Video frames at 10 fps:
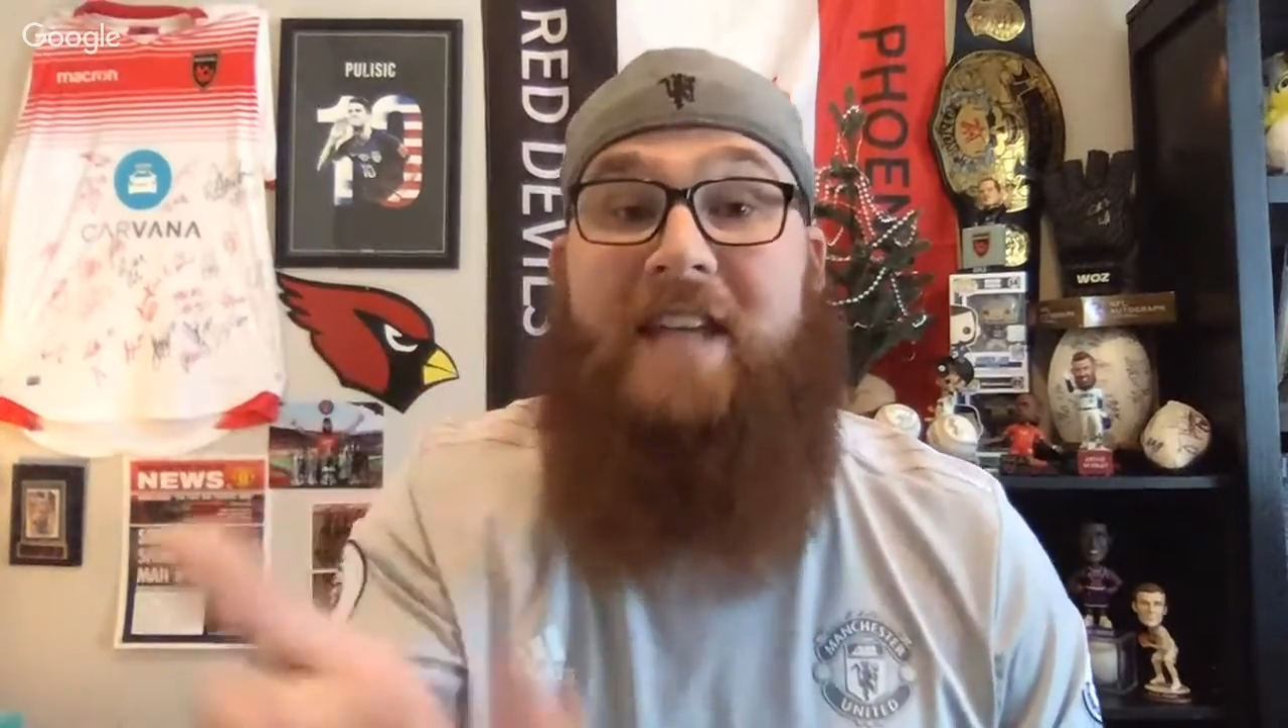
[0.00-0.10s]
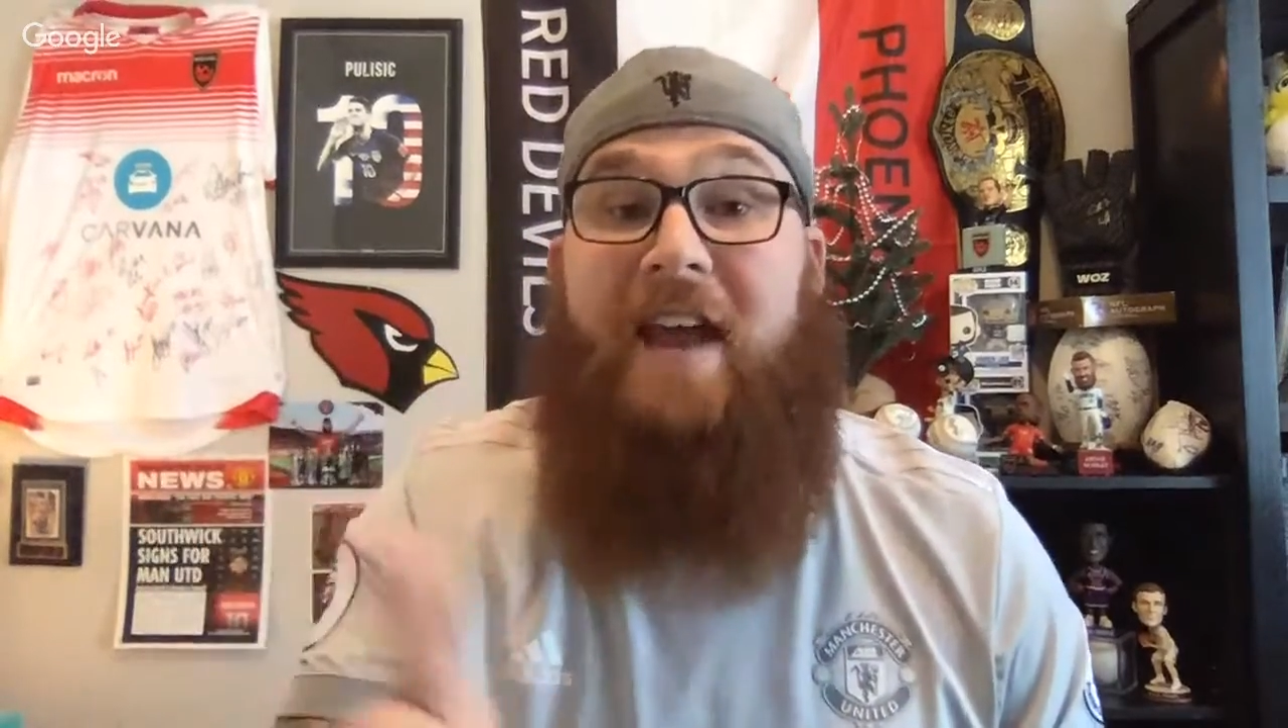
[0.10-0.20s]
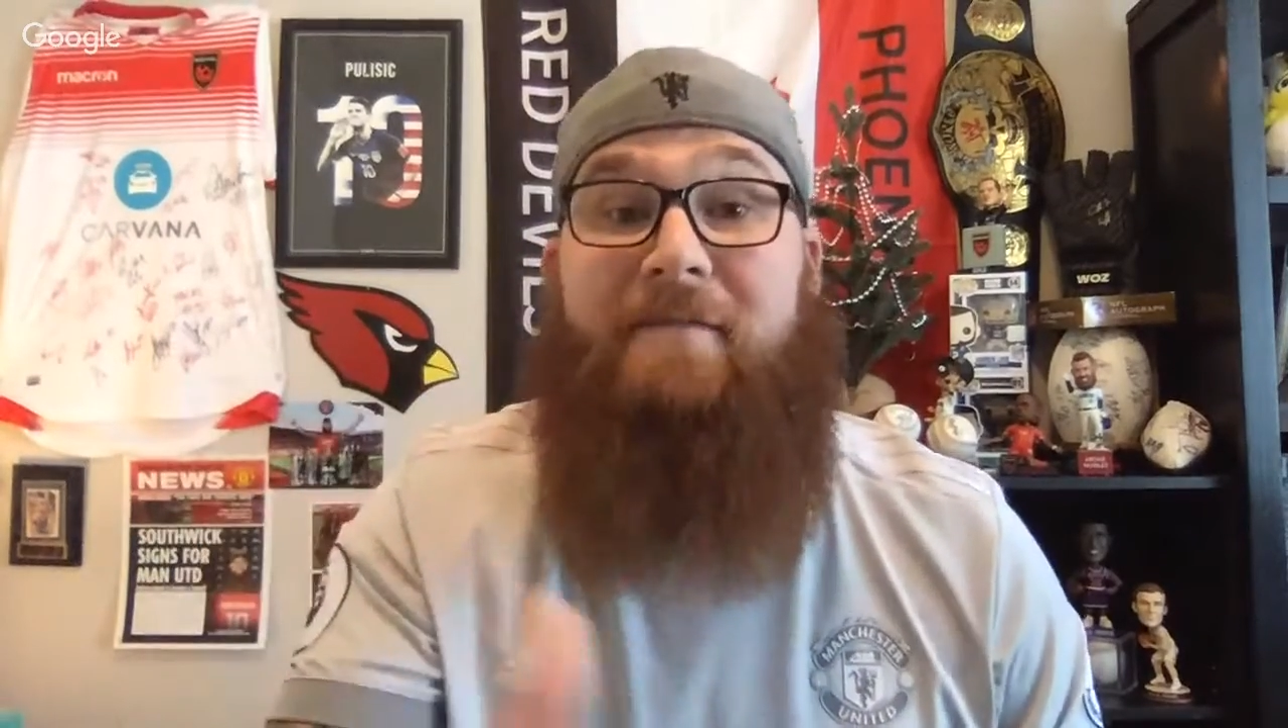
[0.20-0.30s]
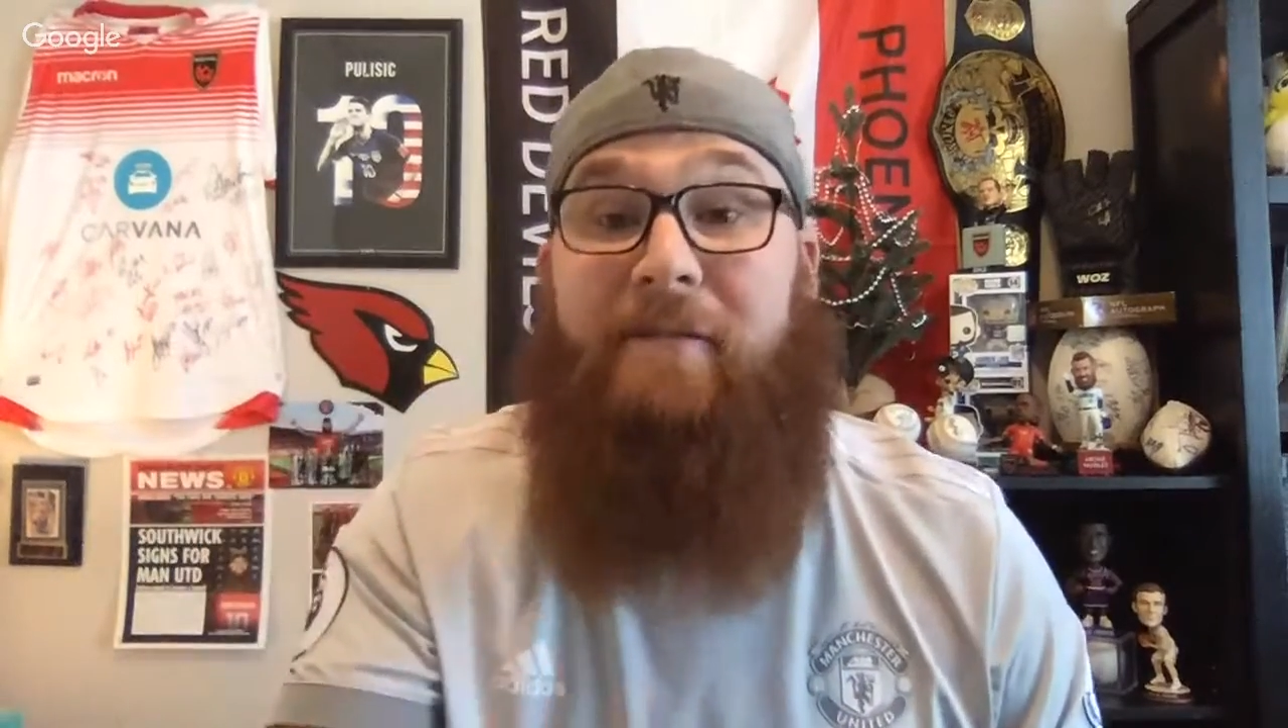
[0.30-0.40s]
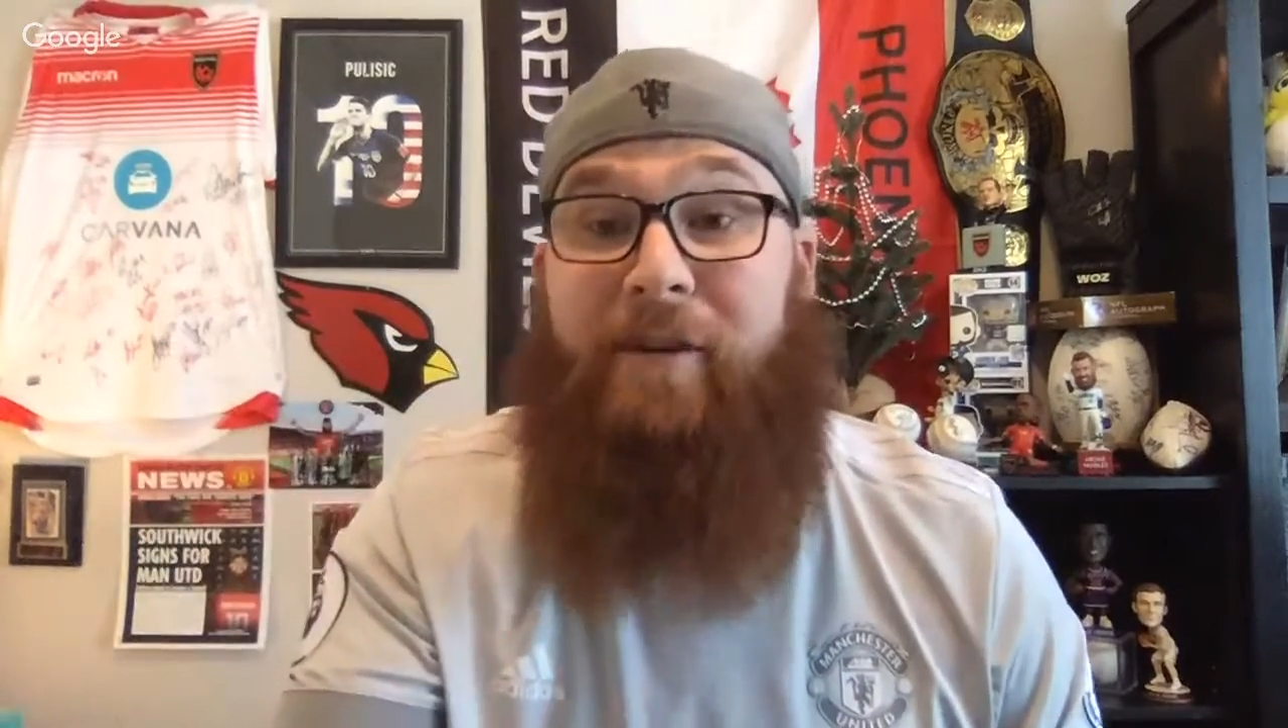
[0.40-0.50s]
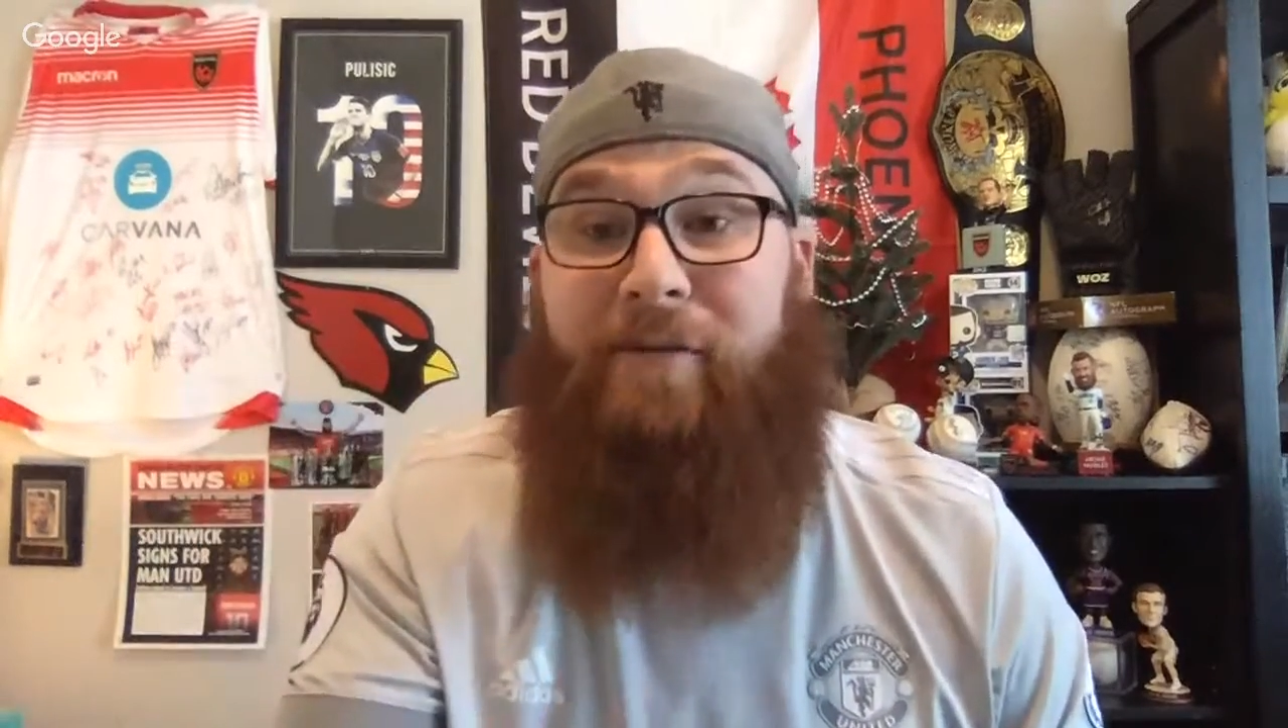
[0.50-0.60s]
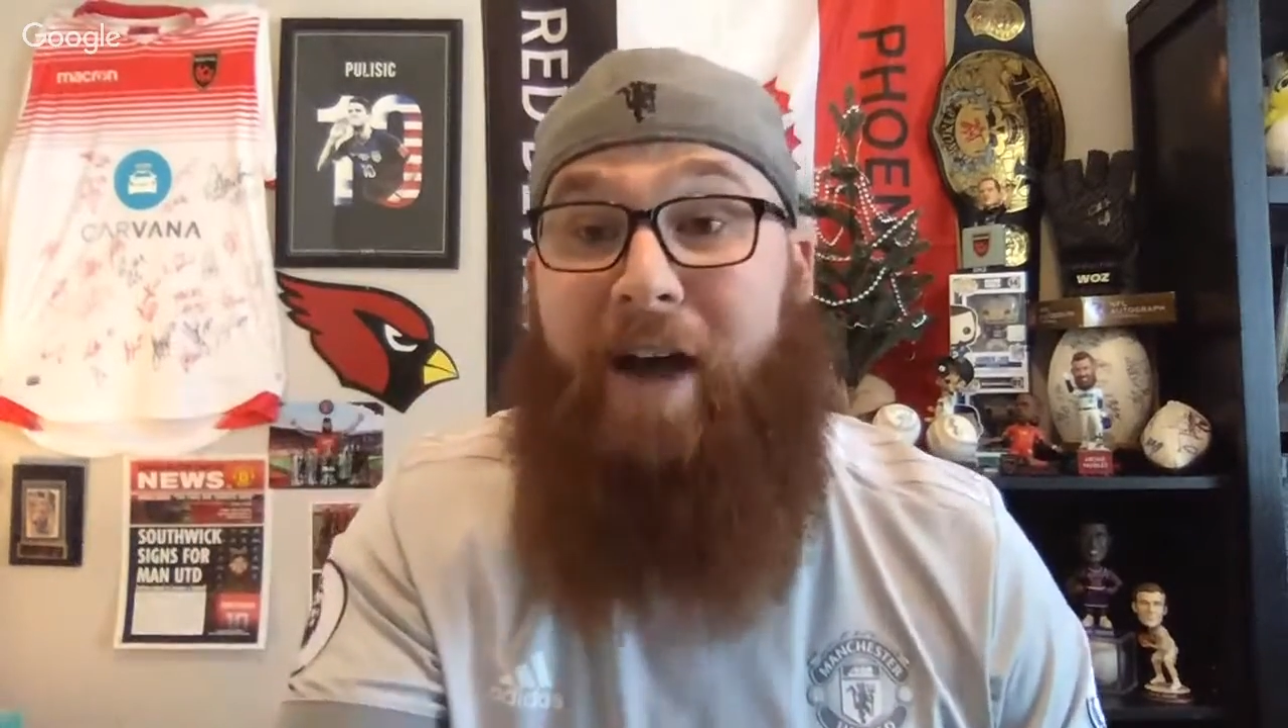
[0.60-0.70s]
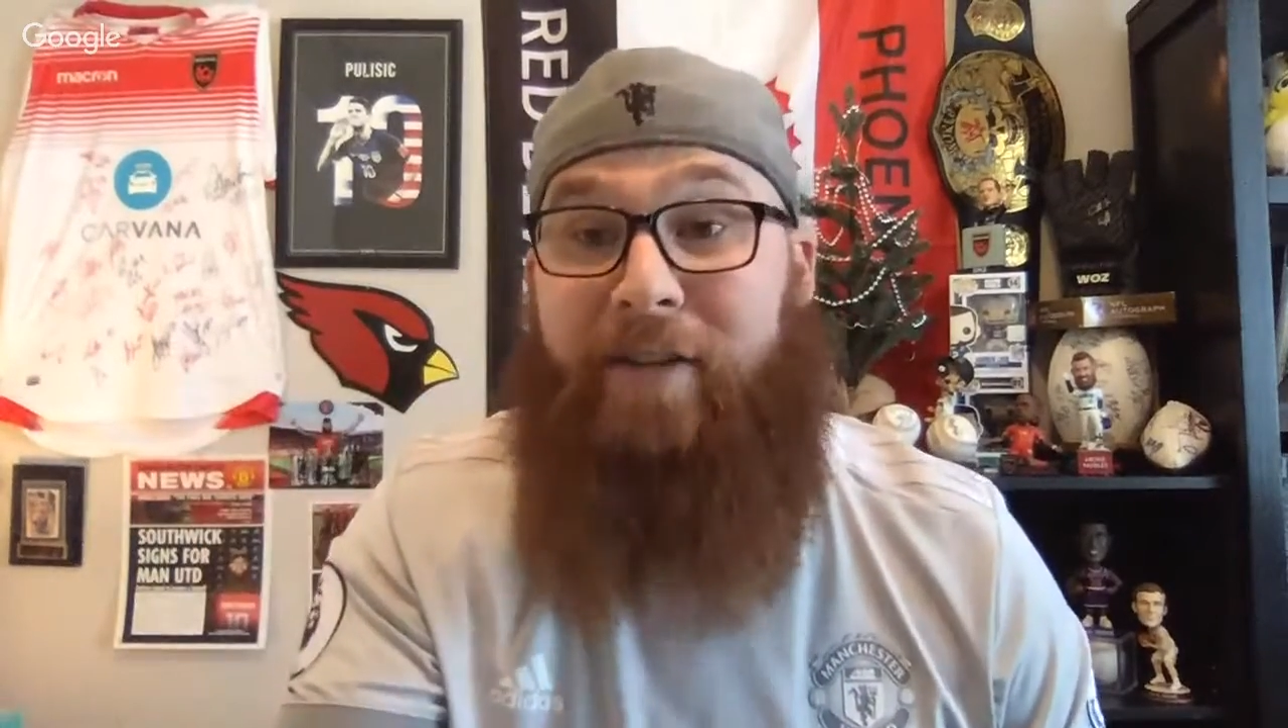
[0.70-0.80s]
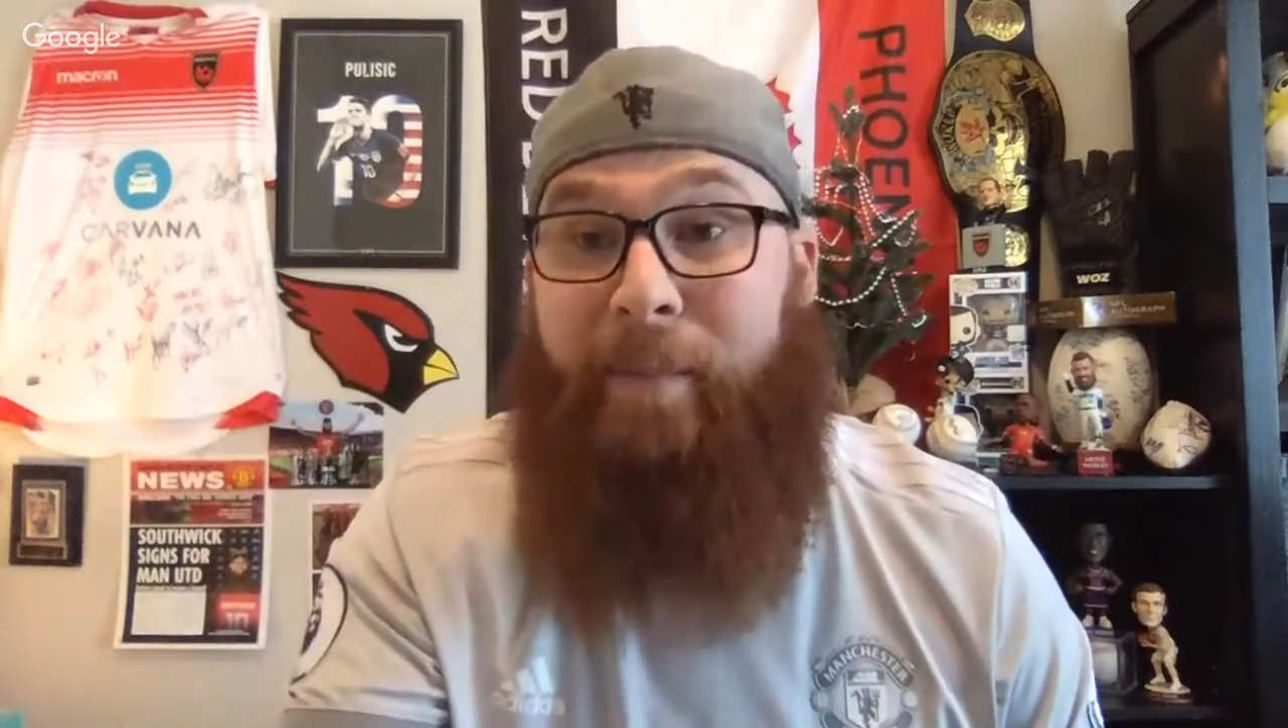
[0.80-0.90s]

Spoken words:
10:55